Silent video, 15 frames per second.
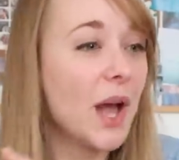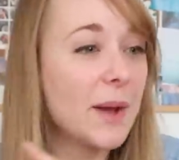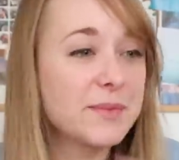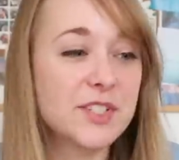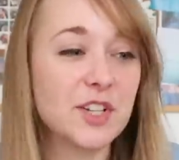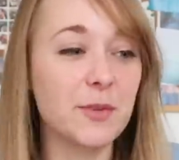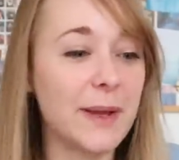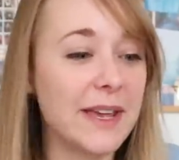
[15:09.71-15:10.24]
I'm
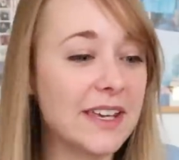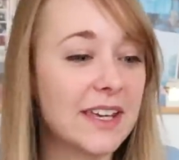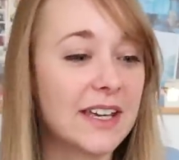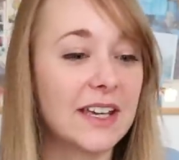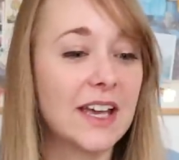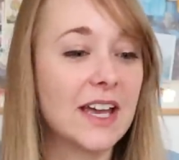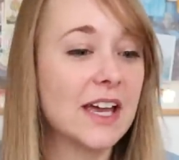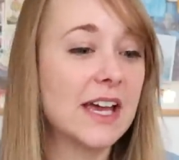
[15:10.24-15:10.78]
still
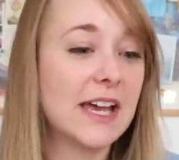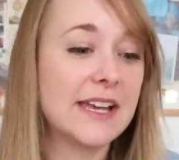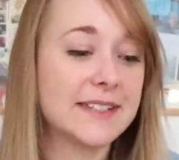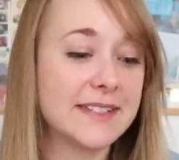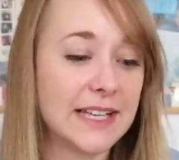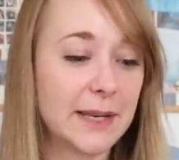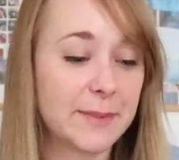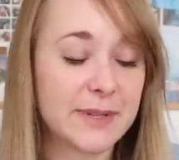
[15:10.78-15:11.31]
making
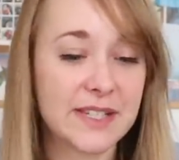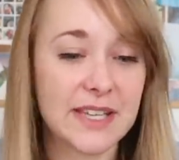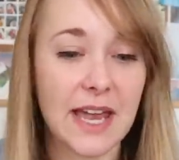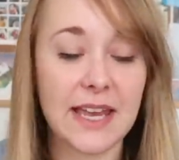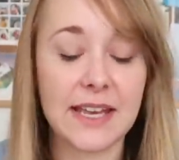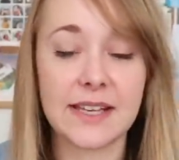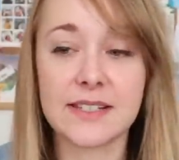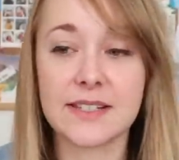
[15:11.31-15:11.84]
silly
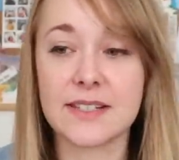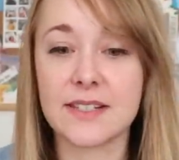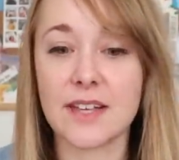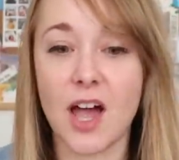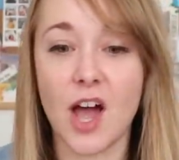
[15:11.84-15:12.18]
mistakes,